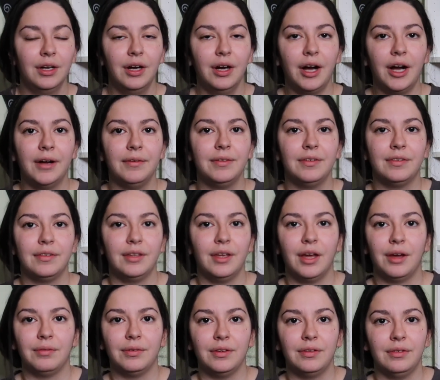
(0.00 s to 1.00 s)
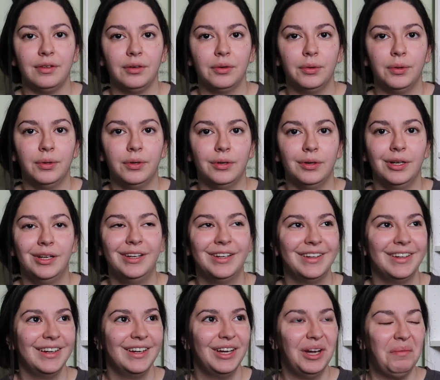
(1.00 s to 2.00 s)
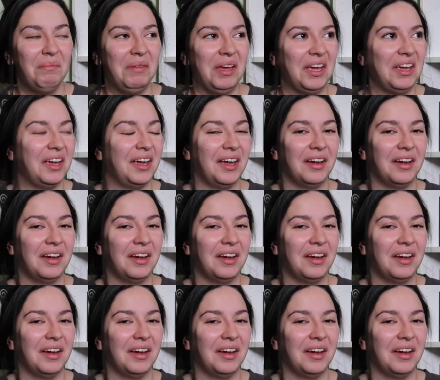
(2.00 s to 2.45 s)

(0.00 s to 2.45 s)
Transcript: Obviously, every single main